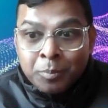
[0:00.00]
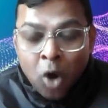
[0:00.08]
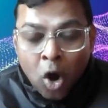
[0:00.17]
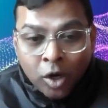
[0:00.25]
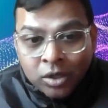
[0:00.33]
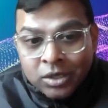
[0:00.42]

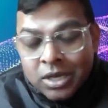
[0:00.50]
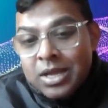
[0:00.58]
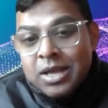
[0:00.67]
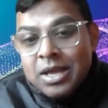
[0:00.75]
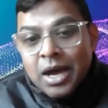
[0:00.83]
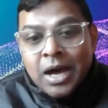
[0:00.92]
product
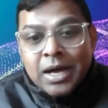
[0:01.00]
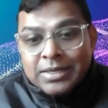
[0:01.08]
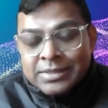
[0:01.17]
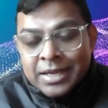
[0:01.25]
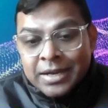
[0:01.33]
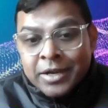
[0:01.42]

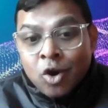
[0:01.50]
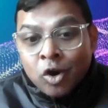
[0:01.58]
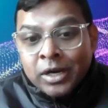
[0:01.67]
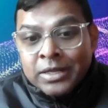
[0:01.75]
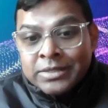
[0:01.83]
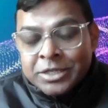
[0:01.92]
centric
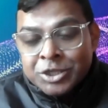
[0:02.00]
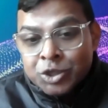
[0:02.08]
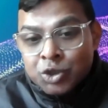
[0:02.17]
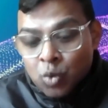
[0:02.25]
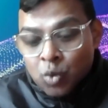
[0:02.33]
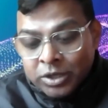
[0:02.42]

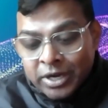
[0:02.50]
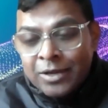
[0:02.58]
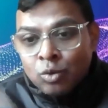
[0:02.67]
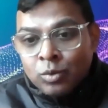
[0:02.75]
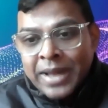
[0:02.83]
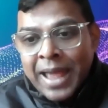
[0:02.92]
organizations who are trying
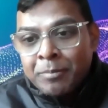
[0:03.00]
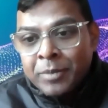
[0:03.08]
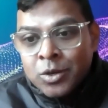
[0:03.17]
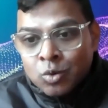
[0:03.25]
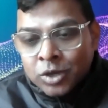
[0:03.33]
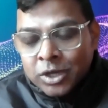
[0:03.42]
to tap
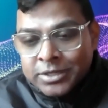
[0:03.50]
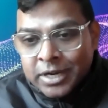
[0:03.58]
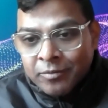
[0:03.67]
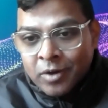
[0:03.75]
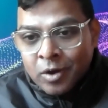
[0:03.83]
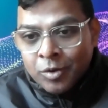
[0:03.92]
into this
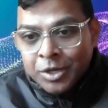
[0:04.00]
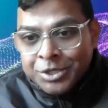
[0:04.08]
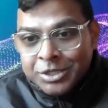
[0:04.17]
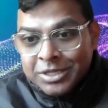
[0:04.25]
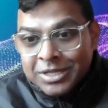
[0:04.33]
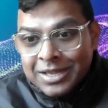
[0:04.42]
data
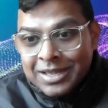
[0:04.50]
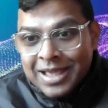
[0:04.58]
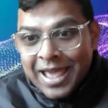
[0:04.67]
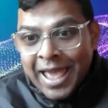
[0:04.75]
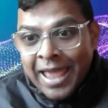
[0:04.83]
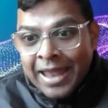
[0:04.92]
foundation,
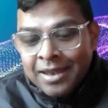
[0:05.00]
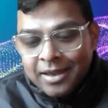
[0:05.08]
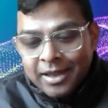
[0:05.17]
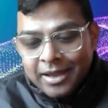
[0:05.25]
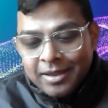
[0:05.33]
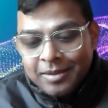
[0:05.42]
and
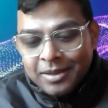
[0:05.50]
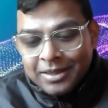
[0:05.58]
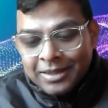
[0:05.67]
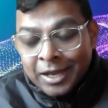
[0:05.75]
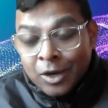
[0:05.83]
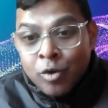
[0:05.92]

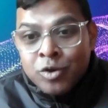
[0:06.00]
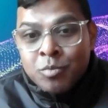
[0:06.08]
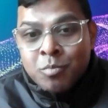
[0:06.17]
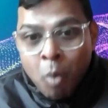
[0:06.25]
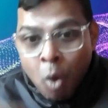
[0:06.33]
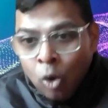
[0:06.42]
they're going to
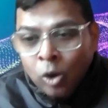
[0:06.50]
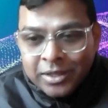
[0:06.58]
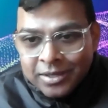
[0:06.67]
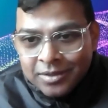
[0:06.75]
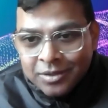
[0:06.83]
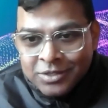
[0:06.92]

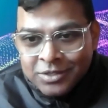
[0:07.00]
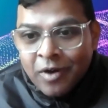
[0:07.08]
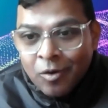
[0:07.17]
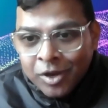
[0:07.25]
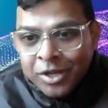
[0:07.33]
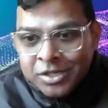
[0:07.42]
mold those
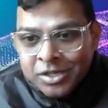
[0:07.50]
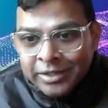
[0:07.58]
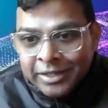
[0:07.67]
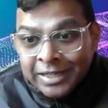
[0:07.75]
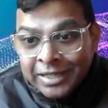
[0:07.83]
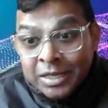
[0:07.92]
foundational
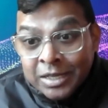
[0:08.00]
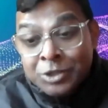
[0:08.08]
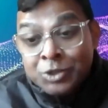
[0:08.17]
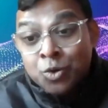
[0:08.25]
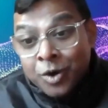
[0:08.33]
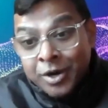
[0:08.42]
data elements
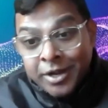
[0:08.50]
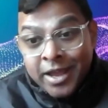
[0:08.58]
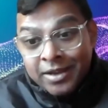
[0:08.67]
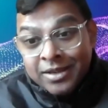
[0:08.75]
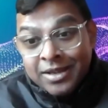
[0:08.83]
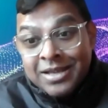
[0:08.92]
to
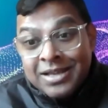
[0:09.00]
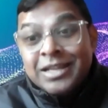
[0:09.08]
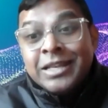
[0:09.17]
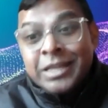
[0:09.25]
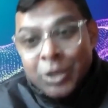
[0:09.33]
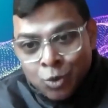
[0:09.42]
create
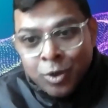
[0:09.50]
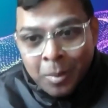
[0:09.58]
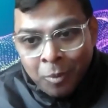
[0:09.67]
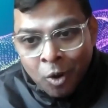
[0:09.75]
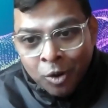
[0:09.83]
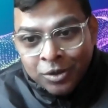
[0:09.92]
new data
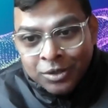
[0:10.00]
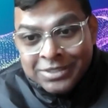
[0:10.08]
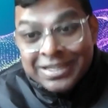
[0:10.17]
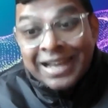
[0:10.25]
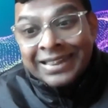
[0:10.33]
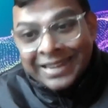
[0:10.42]
products
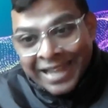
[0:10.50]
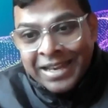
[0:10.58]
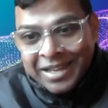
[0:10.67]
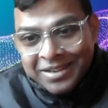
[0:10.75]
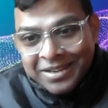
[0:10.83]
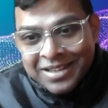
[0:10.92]
that they
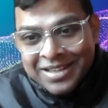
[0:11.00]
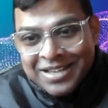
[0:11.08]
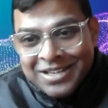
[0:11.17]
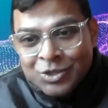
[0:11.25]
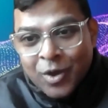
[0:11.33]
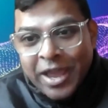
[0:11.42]
need.
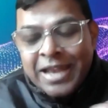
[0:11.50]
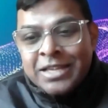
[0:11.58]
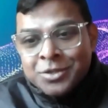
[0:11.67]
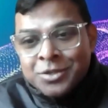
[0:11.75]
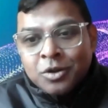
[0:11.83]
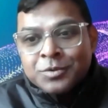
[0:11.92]
So any
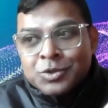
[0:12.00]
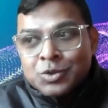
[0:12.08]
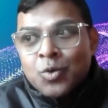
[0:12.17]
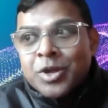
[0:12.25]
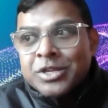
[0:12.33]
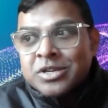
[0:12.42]
sort of
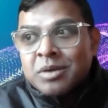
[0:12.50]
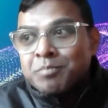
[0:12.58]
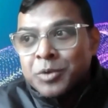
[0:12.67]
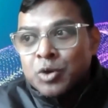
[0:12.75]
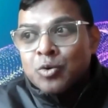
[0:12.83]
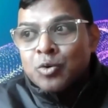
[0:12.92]
storage,
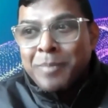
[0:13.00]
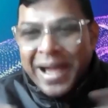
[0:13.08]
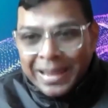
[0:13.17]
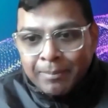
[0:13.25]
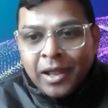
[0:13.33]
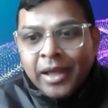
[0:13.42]
compute,
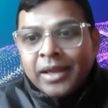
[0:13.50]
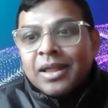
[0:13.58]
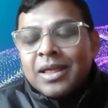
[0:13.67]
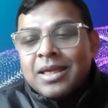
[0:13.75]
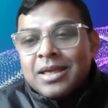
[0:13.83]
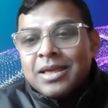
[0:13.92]
pipeline,
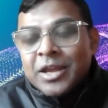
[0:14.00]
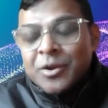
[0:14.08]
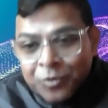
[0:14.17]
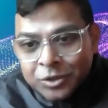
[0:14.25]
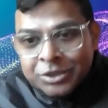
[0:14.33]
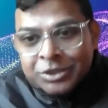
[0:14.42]

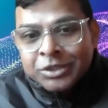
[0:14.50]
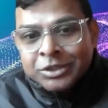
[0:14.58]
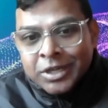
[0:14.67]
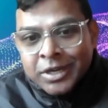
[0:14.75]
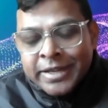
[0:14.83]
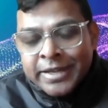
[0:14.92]
infrastructure
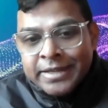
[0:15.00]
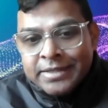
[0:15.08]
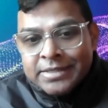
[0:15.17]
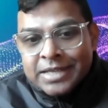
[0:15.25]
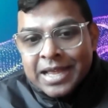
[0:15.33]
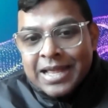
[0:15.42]

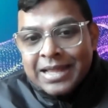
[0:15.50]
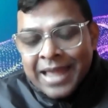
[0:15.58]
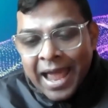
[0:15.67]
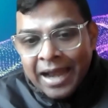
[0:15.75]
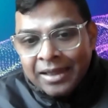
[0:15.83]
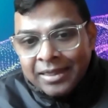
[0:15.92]
needs
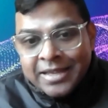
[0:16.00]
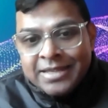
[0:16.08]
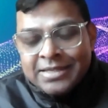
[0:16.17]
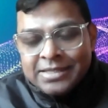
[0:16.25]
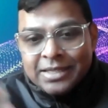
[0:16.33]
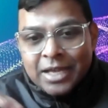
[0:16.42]
that
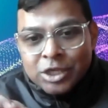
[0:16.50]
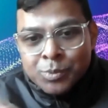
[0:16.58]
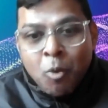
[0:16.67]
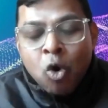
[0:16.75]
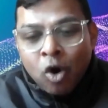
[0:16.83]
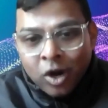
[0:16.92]
these
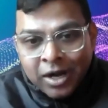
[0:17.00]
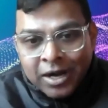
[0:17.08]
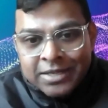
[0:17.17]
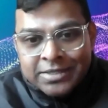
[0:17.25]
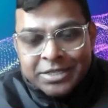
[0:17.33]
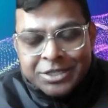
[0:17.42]
spoke
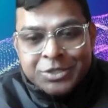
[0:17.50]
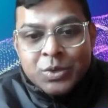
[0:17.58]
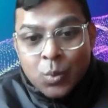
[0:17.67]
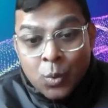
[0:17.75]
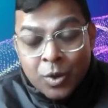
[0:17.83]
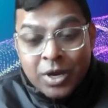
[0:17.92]
organizations
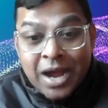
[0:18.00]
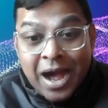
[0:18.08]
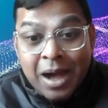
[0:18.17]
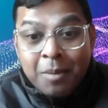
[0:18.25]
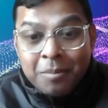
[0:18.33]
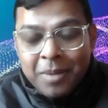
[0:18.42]
would
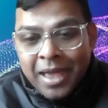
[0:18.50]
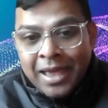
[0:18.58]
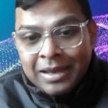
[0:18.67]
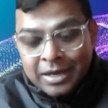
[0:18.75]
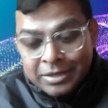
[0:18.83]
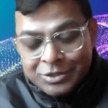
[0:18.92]
come
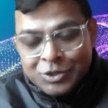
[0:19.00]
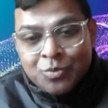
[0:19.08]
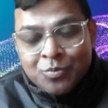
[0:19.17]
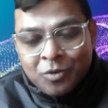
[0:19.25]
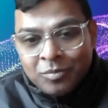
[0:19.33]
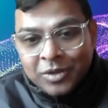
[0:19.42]
and
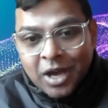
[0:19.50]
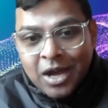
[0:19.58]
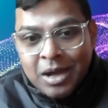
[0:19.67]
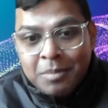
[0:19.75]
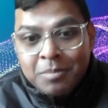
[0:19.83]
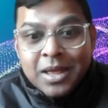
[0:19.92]
consume from the
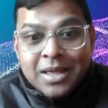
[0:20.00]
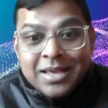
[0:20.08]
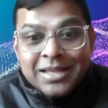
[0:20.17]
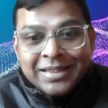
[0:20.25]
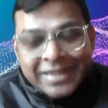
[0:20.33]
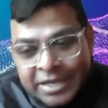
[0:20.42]
hub,
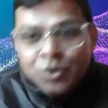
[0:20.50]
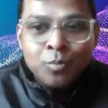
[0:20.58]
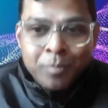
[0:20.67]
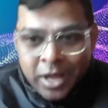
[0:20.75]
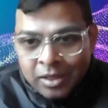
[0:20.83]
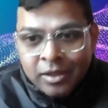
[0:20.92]
they should
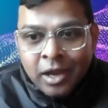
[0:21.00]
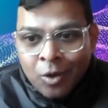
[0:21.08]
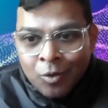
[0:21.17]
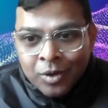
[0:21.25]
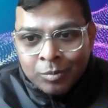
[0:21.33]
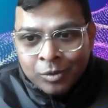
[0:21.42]
be held
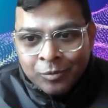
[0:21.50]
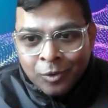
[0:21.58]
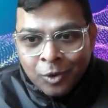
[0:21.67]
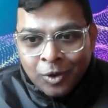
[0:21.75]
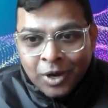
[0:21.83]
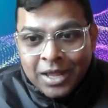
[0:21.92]
accountable
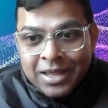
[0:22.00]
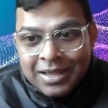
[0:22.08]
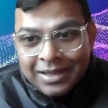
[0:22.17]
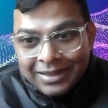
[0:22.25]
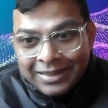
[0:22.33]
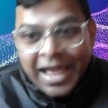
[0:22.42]
for
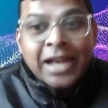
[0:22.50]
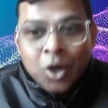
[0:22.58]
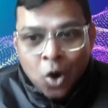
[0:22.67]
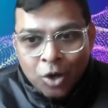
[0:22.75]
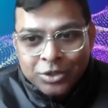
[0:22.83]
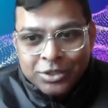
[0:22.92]
that
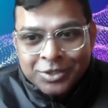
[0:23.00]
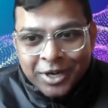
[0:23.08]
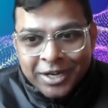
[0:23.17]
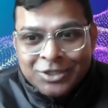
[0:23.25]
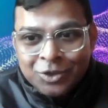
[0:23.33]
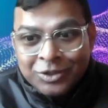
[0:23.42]
cost,
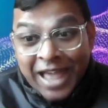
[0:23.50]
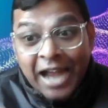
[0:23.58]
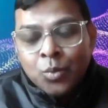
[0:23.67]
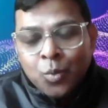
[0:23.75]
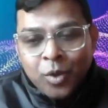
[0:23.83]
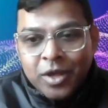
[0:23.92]
right? So
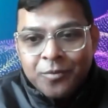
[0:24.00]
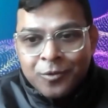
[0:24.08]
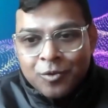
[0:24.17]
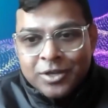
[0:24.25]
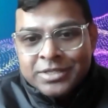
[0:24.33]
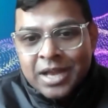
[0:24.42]
that way, if
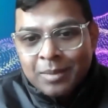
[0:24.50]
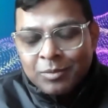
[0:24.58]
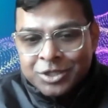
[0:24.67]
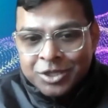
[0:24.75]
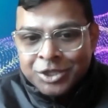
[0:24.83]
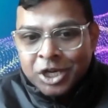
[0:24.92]
you
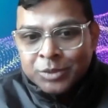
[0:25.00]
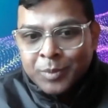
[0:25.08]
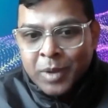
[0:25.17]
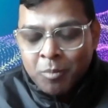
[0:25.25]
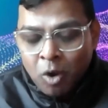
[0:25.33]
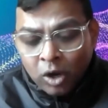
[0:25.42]
establish a
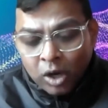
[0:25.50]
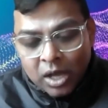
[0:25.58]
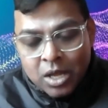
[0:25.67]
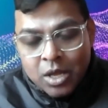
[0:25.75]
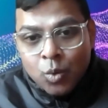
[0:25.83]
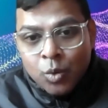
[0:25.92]
chargeback model
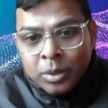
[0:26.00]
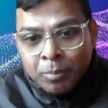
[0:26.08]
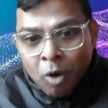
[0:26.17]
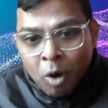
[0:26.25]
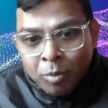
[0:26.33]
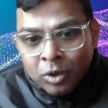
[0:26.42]
with the
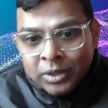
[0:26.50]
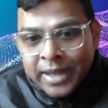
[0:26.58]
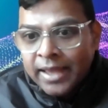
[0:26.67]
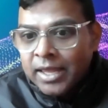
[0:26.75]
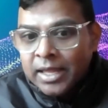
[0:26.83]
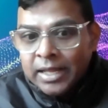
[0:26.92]
proper
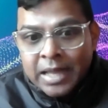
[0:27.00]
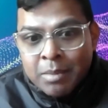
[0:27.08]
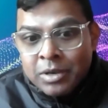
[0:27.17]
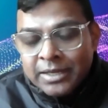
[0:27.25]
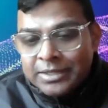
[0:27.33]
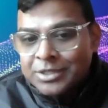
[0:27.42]
tagging,
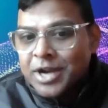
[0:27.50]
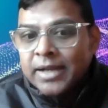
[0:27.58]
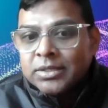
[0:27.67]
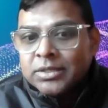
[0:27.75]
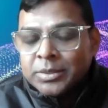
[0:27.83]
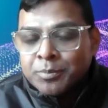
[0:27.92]
labeling
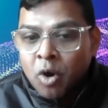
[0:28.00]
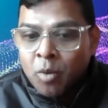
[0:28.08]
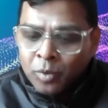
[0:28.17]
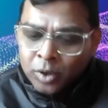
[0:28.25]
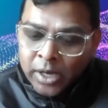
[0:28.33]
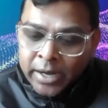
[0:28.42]
strategy,
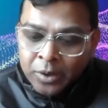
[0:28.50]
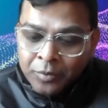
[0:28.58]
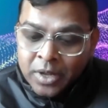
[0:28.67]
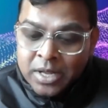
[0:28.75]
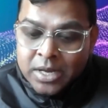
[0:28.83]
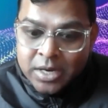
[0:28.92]
proper kind of
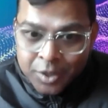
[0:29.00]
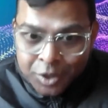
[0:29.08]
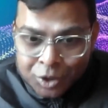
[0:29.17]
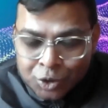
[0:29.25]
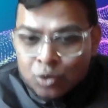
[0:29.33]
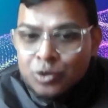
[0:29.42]

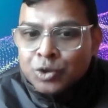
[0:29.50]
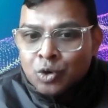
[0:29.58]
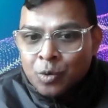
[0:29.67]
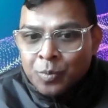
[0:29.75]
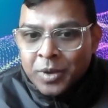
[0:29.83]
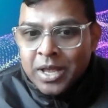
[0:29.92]
resource
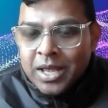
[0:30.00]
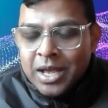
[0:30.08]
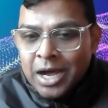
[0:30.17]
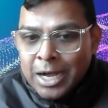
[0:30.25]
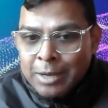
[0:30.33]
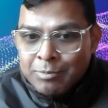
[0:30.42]
group,
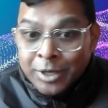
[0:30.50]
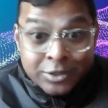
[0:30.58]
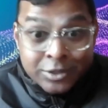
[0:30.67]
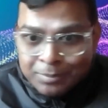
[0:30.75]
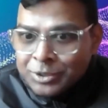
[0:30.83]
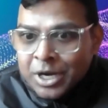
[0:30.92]

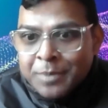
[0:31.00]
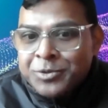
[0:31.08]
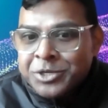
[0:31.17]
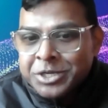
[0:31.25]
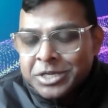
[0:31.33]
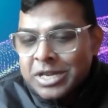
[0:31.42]

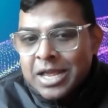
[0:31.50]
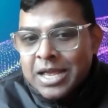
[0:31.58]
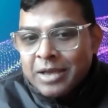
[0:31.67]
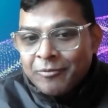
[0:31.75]
subscription